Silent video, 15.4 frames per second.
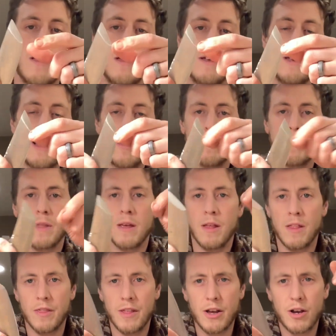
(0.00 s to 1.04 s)
Now,
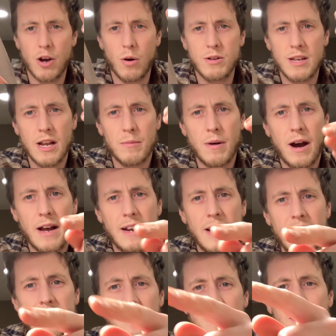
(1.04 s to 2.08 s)
the Yakote in mine
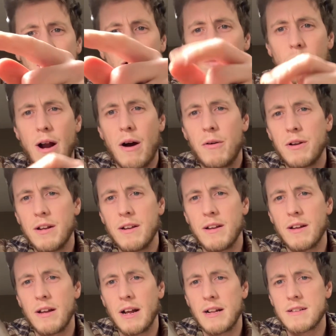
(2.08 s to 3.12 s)
is a little rounded.
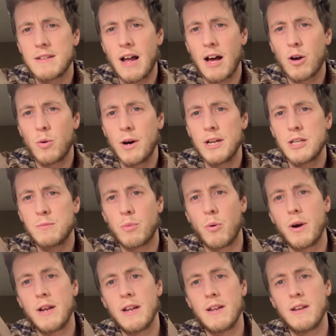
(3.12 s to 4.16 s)
It's not quite as
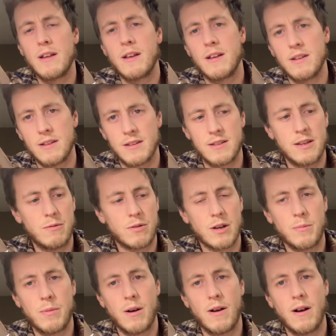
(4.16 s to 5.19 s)
pointed. See, we'll
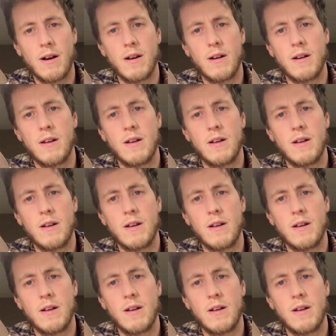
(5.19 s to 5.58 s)
compare it.